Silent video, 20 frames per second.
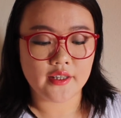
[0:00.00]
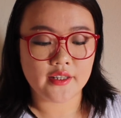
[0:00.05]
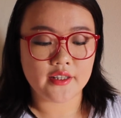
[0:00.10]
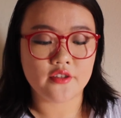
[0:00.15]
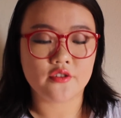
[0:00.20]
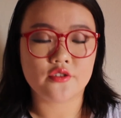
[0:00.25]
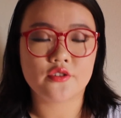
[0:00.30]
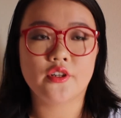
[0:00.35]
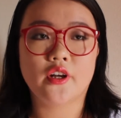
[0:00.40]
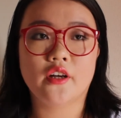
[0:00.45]

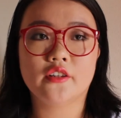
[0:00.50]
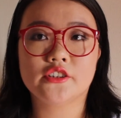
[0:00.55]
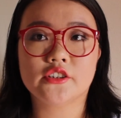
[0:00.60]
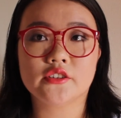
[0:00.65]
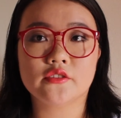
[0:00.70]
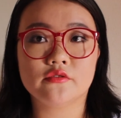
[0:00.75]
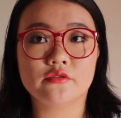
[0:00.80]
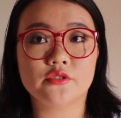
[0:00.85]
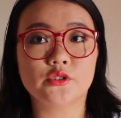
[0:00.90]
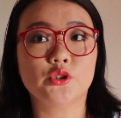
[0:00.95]
is
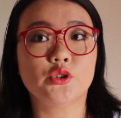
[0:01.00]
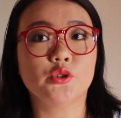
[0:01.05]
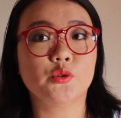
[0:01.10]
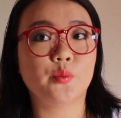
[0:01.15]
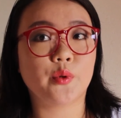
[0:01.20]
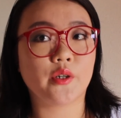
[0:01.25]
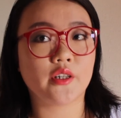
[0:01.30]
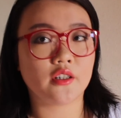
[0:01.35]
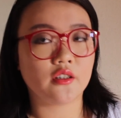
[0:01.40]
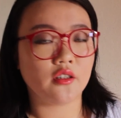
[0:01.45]
not
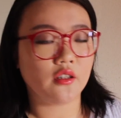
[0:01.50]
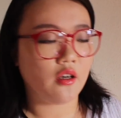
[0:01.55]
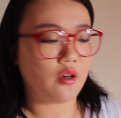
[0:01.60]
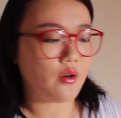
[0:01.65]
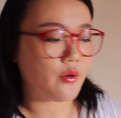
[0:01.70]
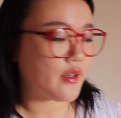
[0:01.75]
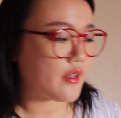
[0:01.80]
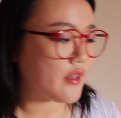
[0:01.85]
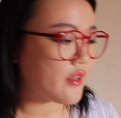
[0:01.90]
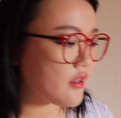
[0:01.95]
super
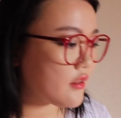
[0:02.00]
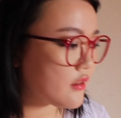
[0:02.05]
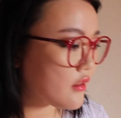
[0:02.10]
glowy.